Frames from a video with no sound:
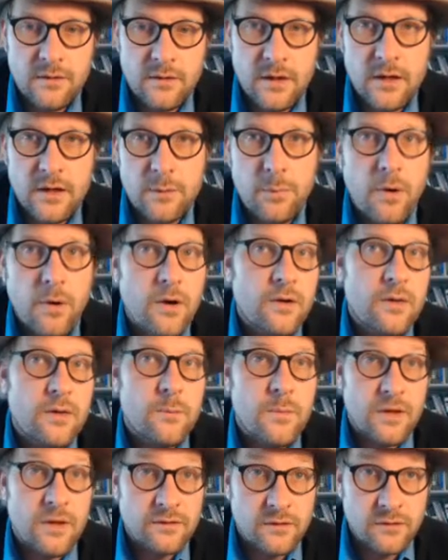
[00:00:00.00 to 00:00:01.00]
in the later
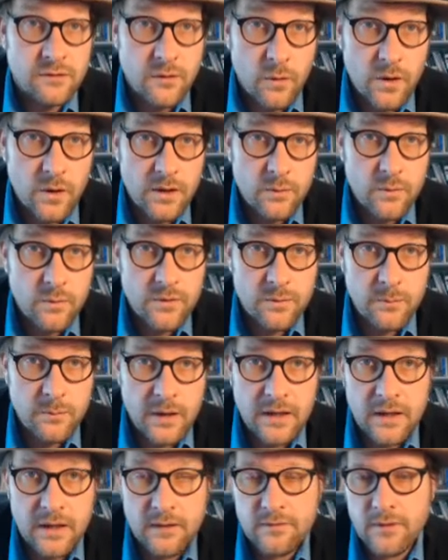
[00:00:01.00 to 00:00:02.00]
part of the Mesozoic,
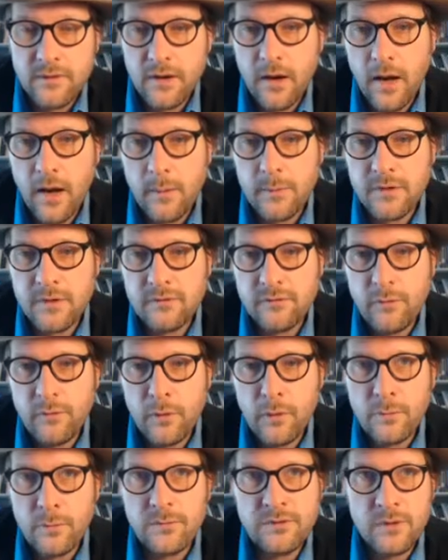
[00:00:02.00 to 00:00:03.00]
with many of the common
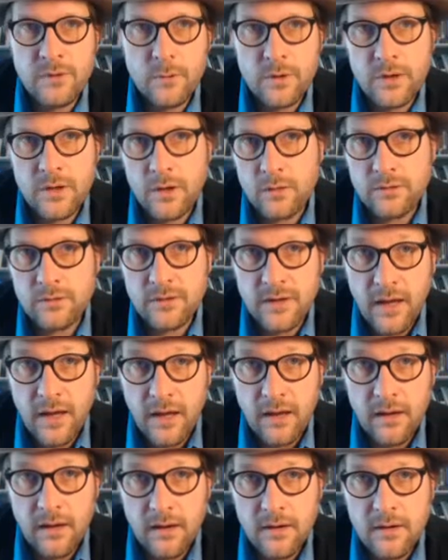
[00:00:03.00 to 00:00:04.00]
forms that we know
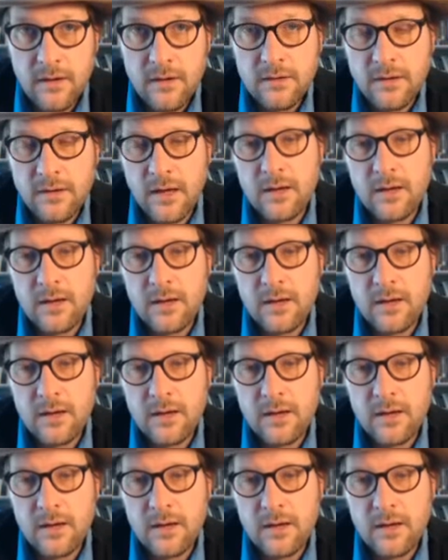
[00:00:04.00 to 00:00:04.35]
today